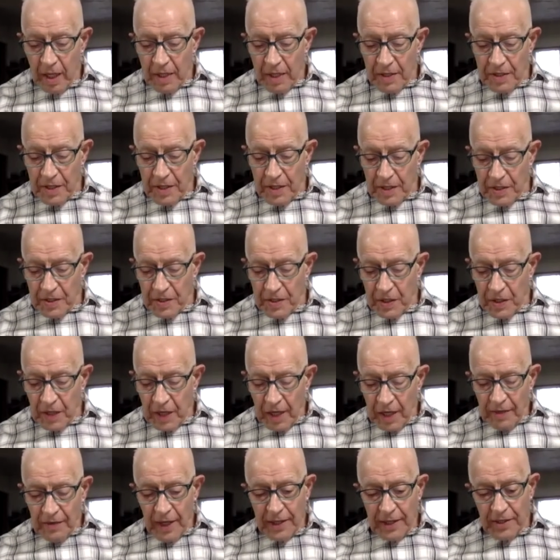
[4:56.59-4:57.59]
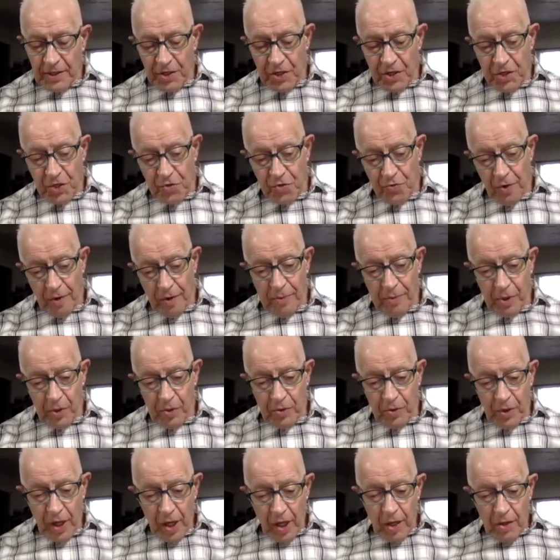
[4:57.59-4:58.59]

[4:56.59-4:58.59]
discs that distribute